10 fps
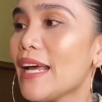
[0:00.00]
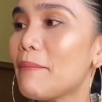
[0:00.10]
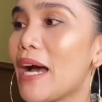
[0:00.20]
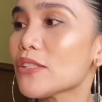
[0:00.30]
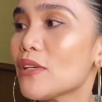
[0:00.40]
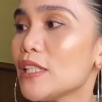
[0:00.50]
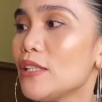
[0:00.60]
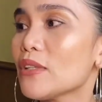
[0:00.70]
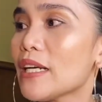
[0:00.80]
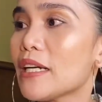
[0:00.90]
I'm actually
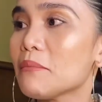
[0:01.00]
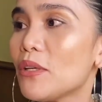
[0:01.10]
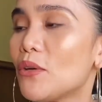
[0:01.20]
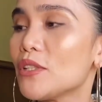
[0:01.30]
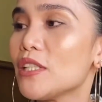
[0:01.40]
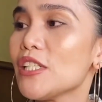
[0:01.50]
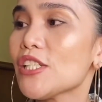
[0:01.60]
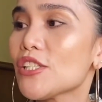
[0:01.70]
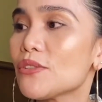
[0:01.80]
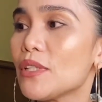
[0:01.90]
looking at my order
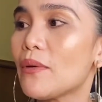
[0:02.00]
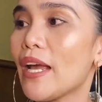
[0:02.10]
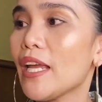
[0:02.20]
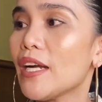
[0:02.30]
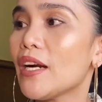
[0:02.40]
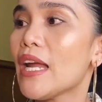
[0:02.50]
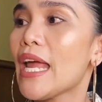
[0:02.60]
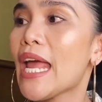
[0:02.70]
history right here,